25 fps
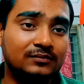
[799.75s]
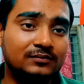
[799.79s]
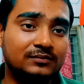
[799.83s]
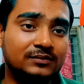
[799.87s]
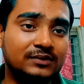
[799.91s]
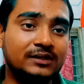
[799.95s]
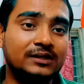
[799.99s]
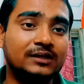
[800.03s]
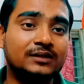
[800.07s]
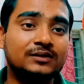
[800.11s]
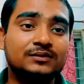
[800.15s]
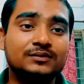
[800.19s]

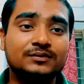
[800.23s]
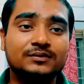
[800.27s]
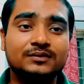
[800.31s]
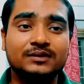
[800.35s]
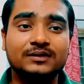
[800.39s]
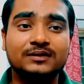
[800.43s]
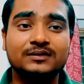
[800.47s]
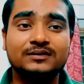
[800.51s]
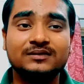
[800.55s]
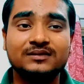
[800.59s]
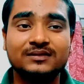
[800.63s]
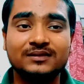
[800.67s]
Then I
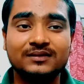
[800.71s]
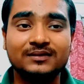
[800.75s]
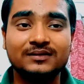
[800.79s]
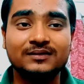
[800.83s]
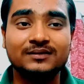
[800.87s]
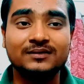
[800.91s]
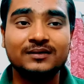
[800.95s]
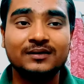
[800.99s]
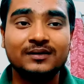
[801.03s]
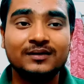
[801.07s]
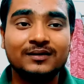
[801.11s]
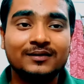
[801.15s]
say
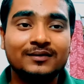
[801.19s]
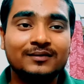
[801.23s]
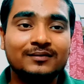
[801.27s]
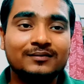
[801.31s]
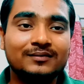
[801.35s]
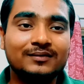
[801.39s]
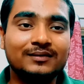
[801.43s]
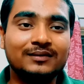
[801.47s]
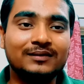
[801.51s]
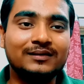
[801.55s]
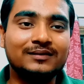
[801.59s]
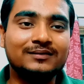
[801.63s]
3.
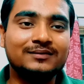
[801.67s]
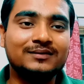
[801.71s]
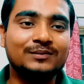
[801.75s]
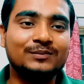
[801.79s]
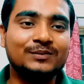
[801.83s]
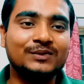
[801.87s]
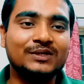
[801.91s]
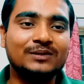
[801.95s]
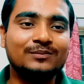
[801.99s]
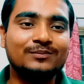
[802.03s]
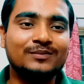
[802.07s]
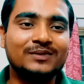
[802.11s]
So they
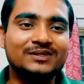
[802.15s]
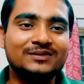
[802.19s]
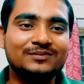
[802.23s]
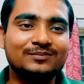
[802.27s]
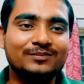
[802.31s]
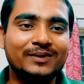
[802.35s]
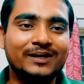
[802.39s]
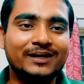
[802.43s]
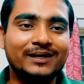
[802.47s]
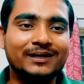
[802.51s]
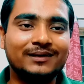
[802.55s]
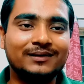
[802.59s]
sometimes
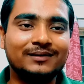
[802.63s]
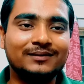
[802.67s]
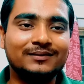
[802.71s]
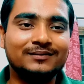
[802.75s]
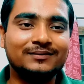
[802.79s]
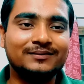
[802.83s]
smile.